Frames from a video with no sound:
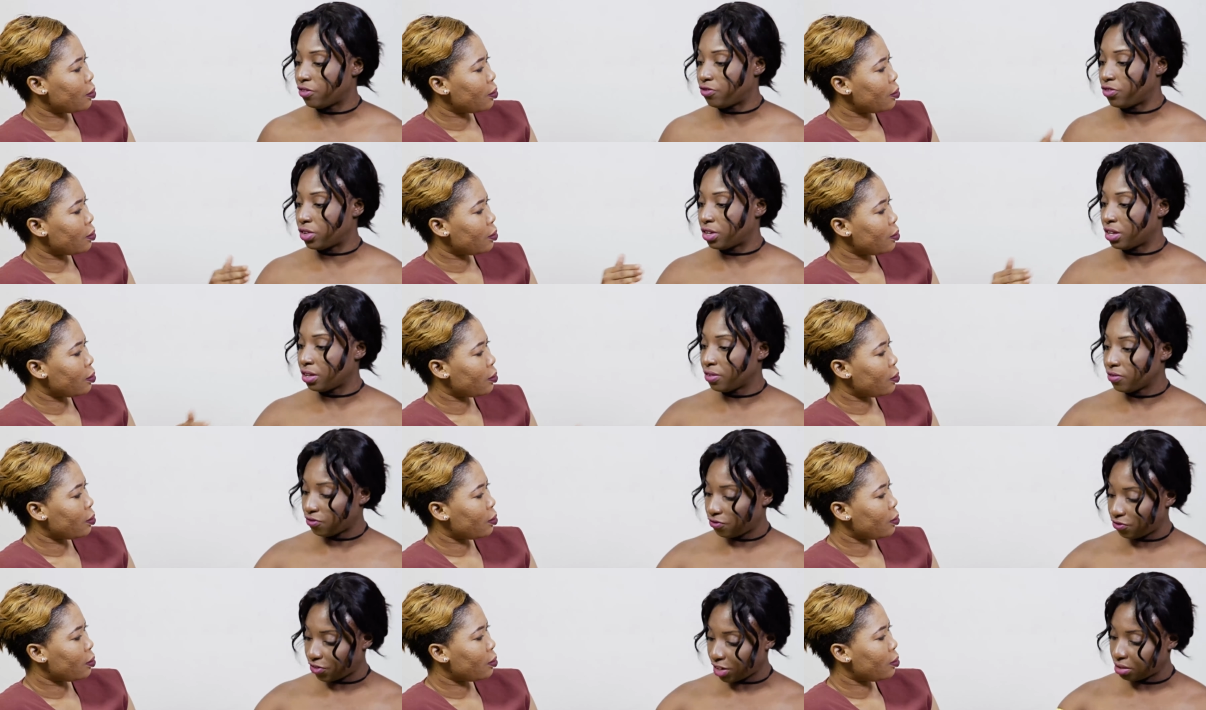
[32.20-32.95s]
Speaker 1: if you didn't
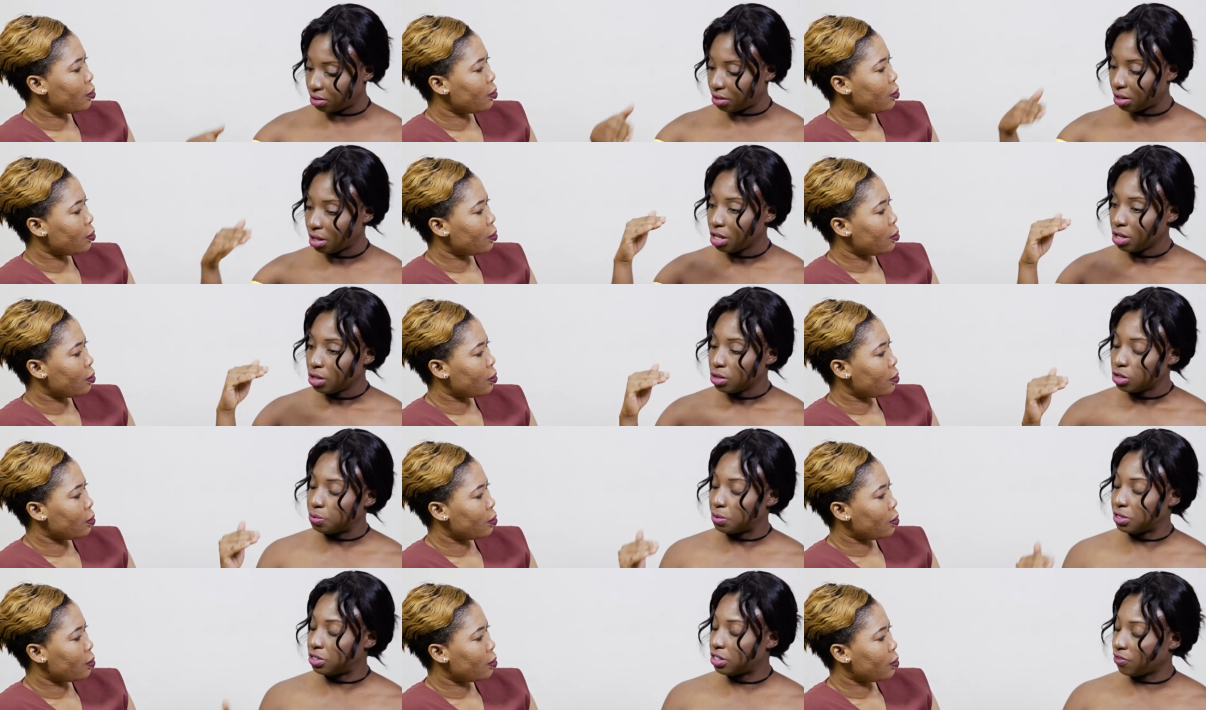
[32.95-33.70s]
fit
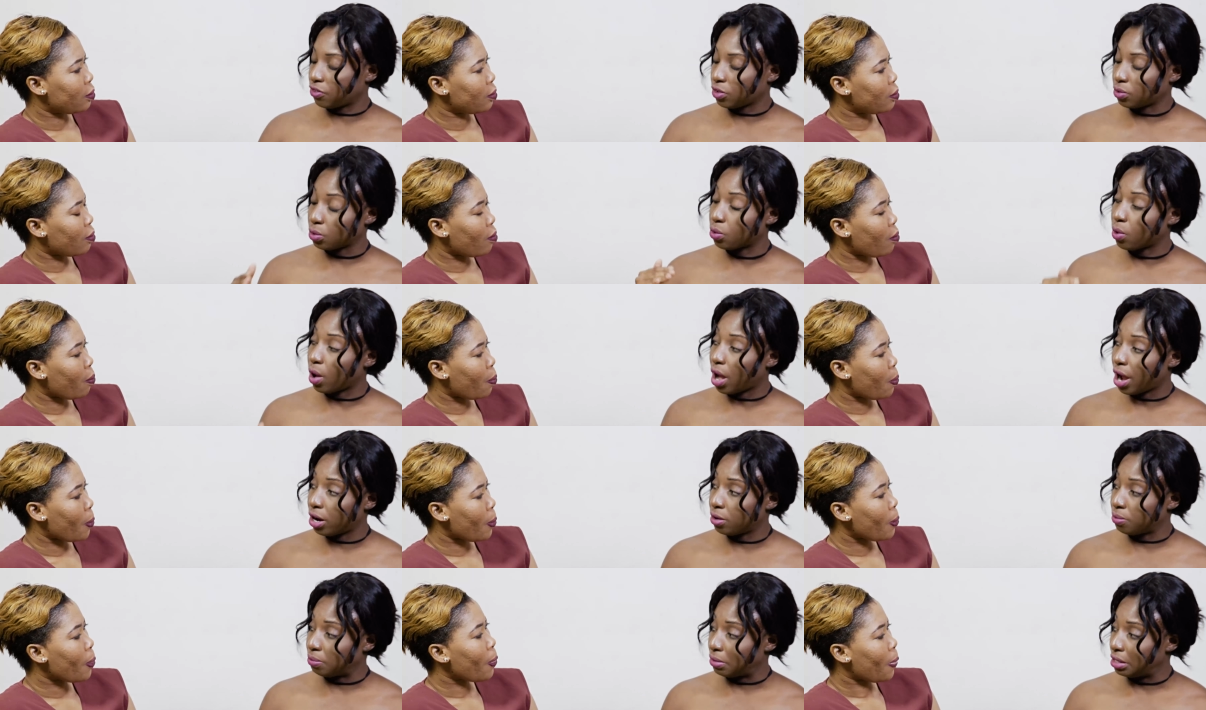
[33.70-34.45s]
specific
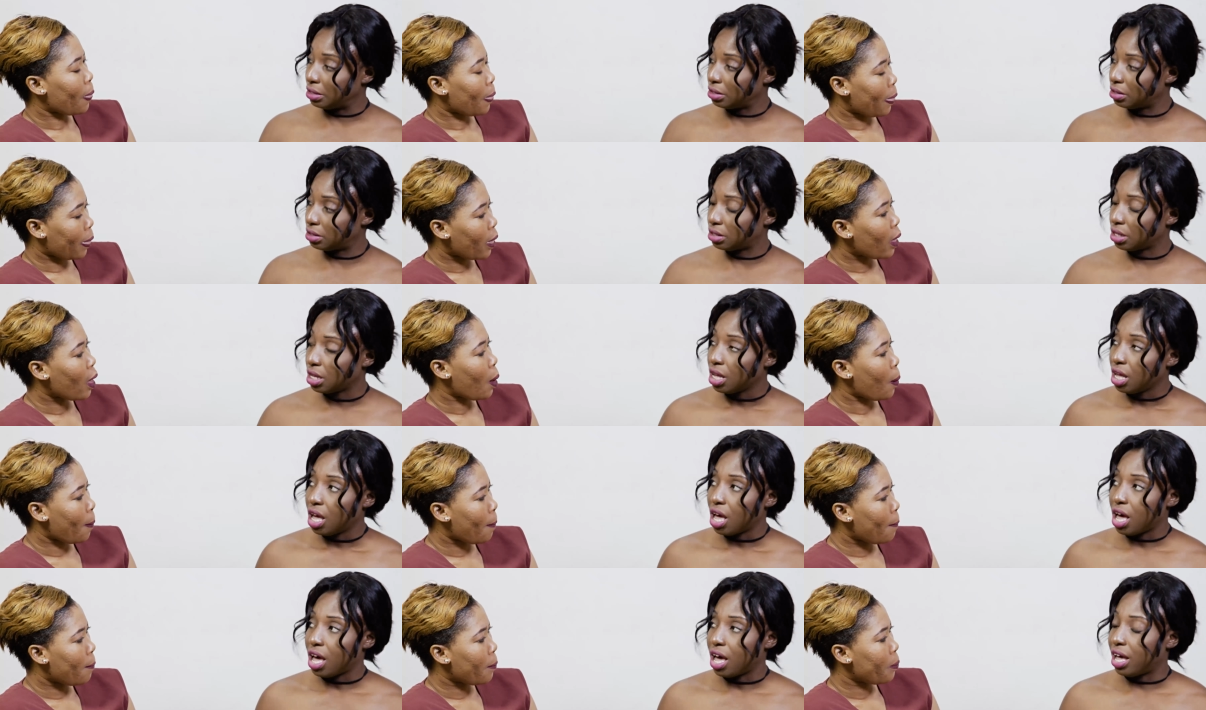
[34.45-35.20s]
requirements,
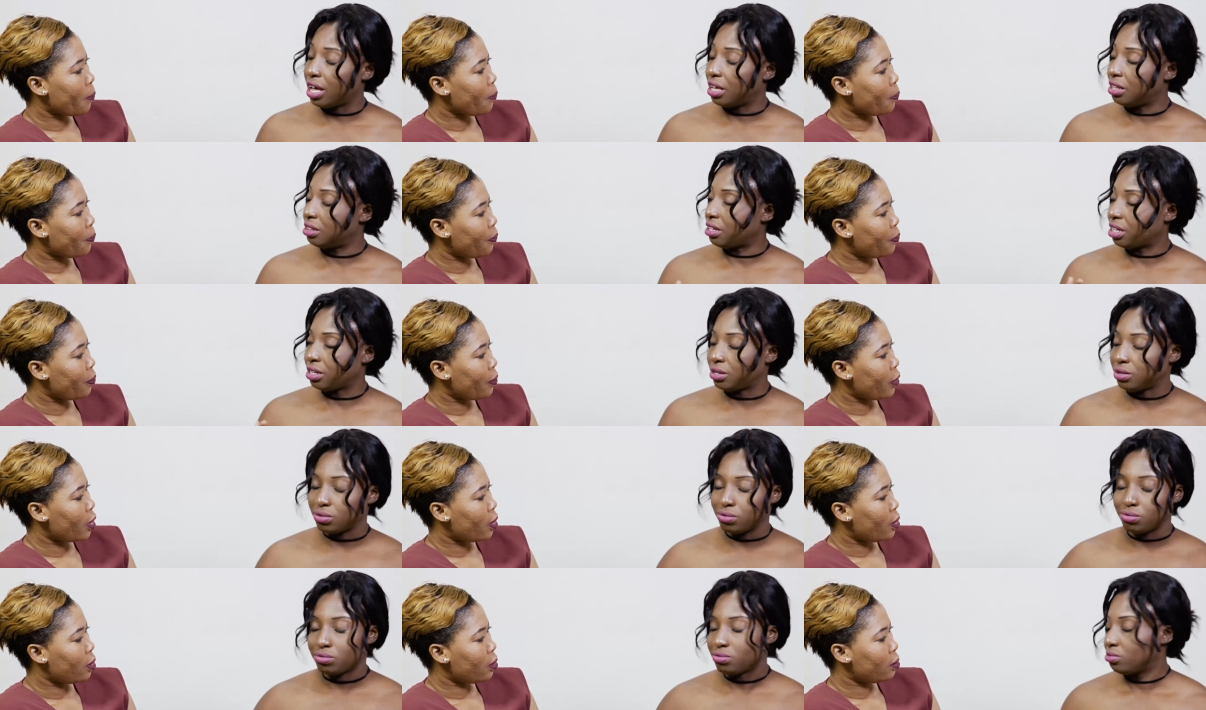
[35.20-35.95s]
uh,
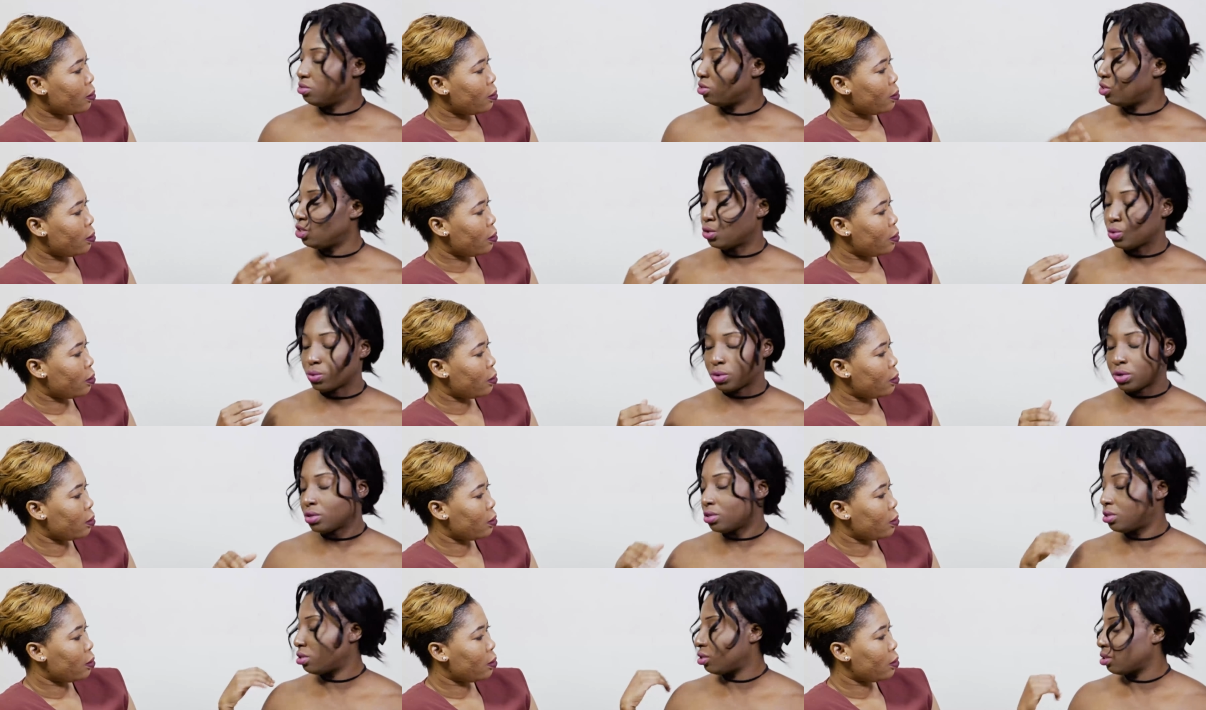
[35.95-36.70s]
then you
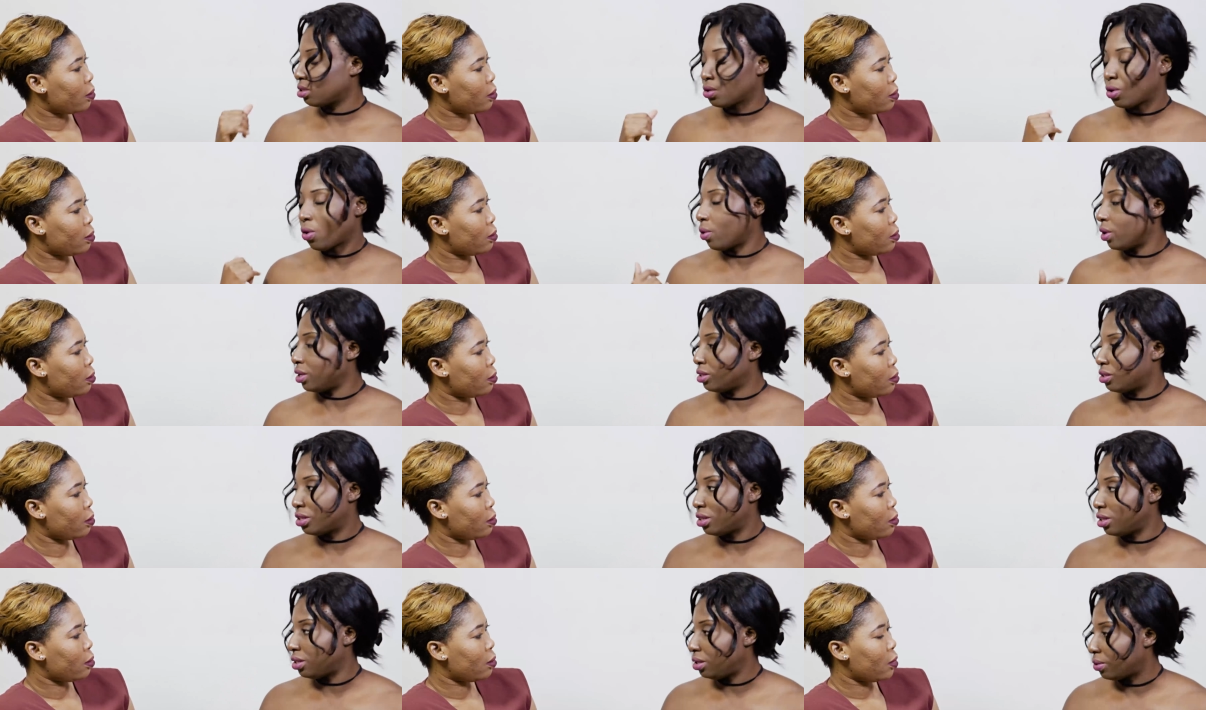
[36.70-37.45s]
weren't going
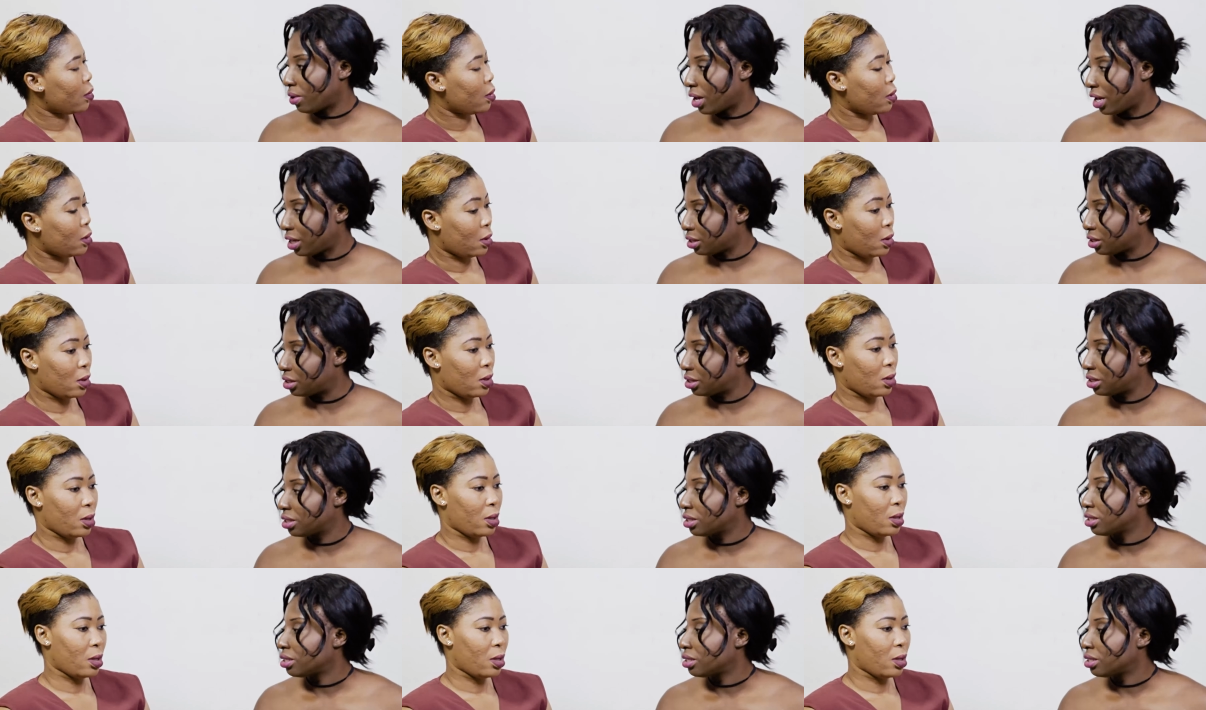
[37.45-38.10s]
to the U.S.